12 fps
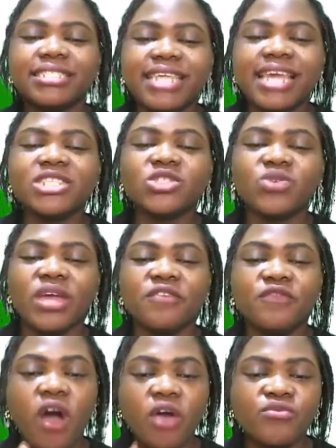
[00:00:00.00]
C is
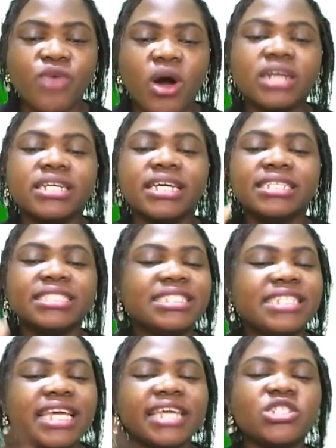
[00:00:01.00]
24, wrong.
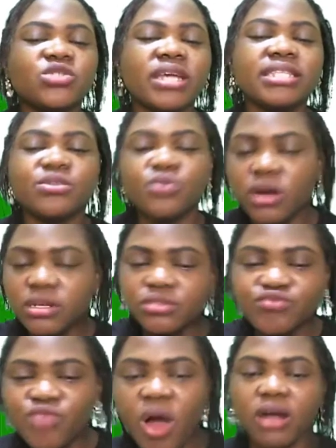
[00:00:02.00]
D is 21,
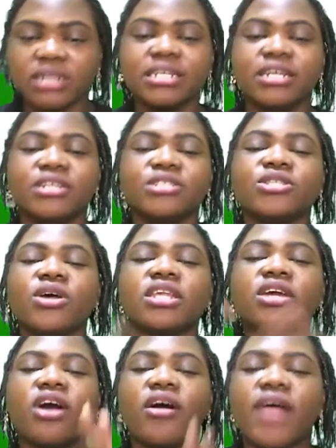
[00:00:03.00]
wrong. So
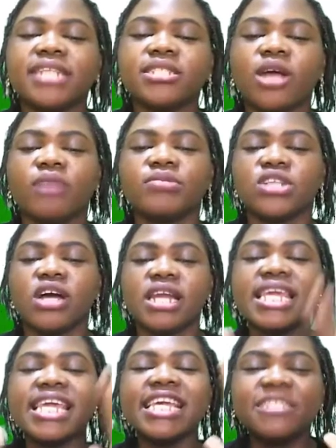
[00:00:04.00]
the correct option
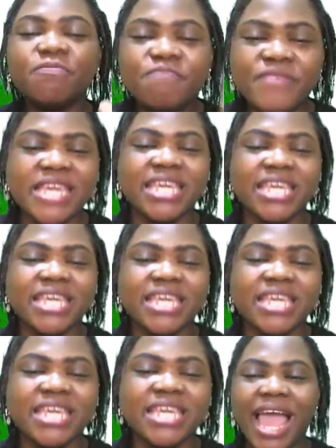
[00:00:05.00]
is B,
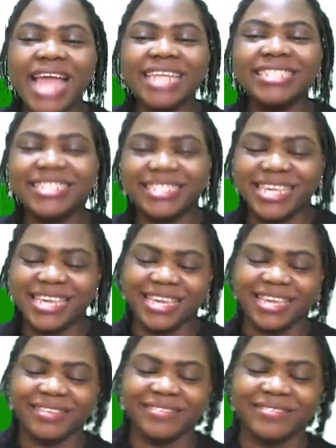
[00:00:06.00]

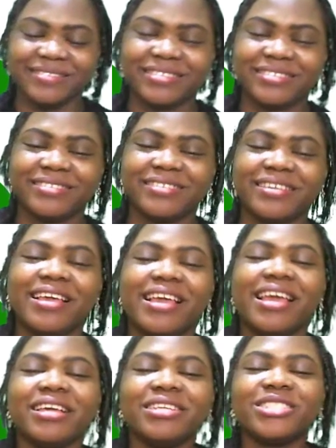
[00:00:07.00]
20.
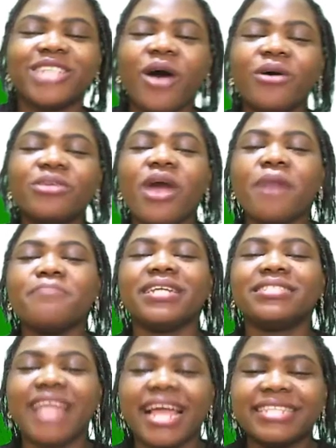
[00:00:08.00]
So
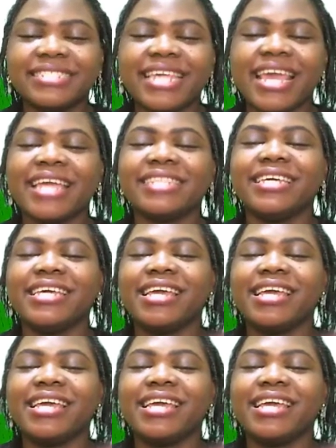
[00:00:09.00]
number 13,